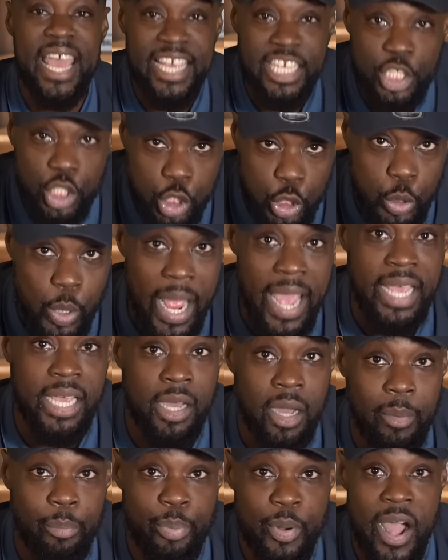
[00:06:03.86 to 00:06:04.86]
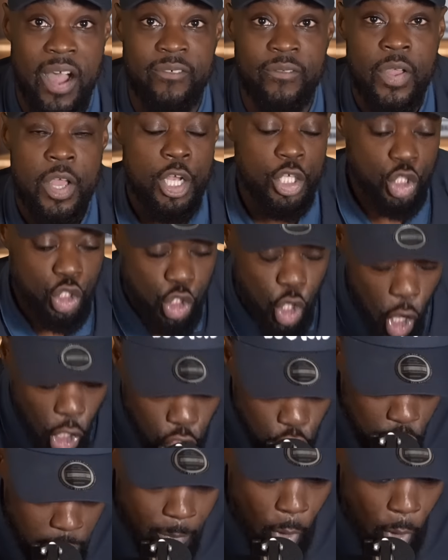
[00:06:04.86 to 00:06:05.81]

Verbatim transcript: a striker, bruv. Tottenham